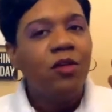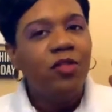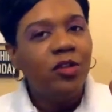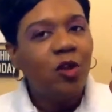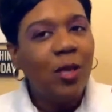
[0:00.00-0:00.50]

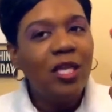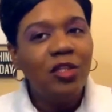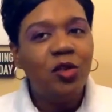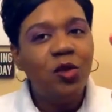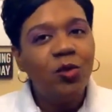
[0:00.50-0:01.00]
there's only
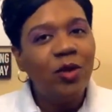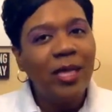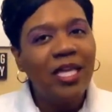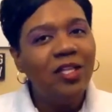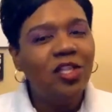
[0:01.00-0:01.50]
two
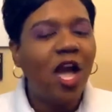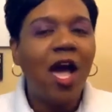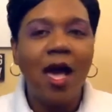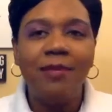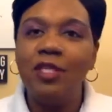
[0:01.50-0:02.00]
really
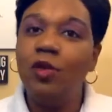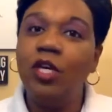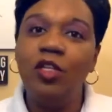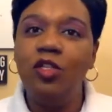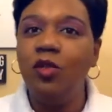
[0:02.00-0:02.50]
jobs that you
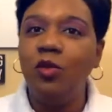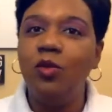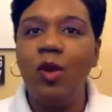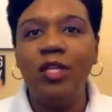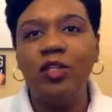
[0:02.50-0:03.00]
can
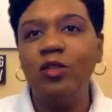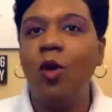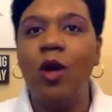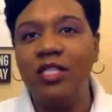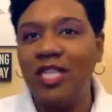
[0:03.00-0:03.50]
do once you
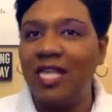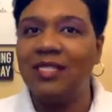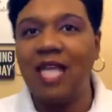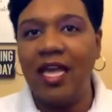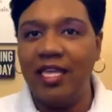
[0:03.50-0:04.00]
go into that
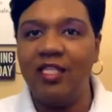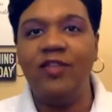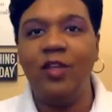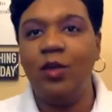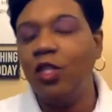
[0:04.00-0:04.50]
science
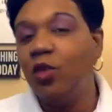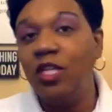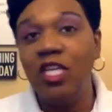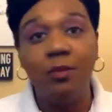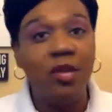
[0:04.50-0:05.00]
field. You
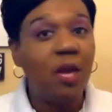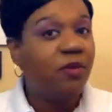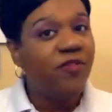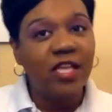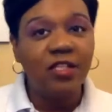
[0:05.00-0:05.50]
can either be a mm-hmm.
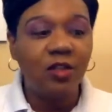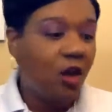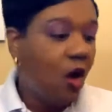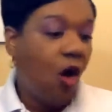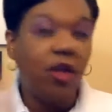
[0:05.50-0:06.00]
professor
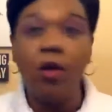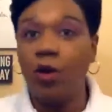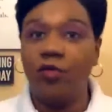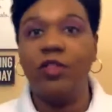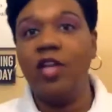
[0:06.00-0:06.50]
or you can
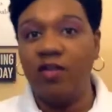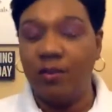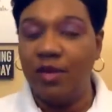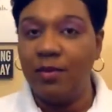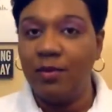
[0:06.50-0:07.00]
work for the
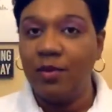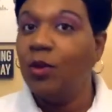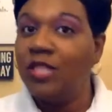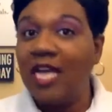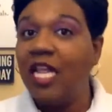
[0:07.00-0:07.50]
government,
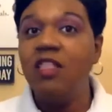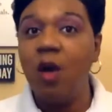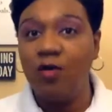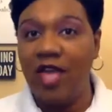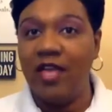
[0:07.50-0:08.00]
which I didn't
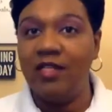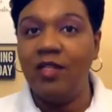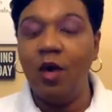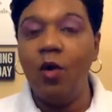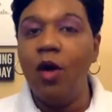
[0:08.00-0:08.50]
know that.
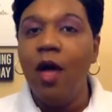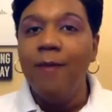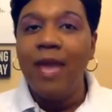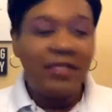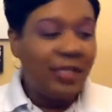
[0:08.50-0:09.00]
So
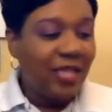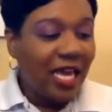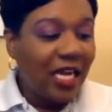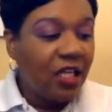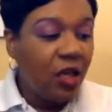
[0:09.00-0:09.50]
basically, that
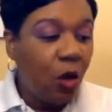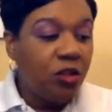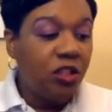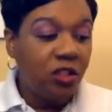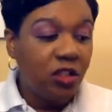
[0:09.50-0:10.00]
kind of
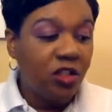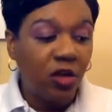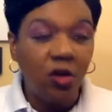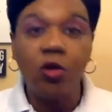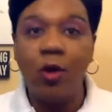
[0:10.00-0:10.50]
goes into the
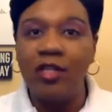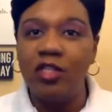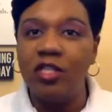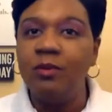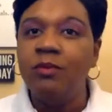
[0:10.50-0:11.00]
third
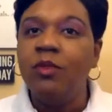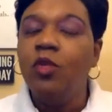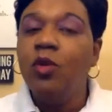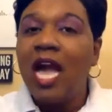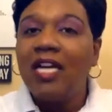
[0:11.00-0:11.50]
question.
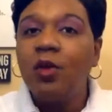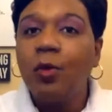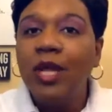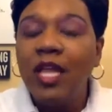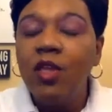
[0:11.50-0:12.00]
You kind of
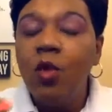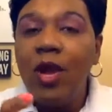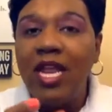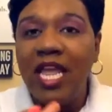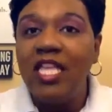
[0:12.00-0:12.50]
re- you
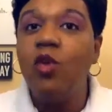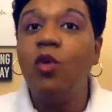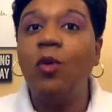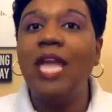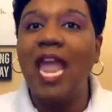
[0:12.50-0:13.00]
went in and you
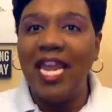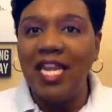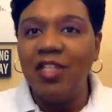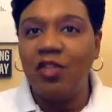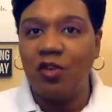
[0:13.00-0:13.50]

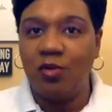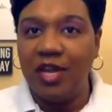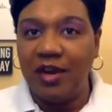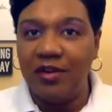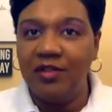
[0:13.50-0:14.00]
created your
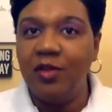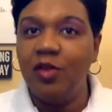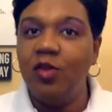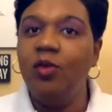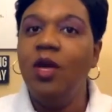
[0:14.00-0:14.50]
career. So
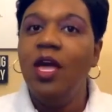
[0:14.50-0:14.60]
you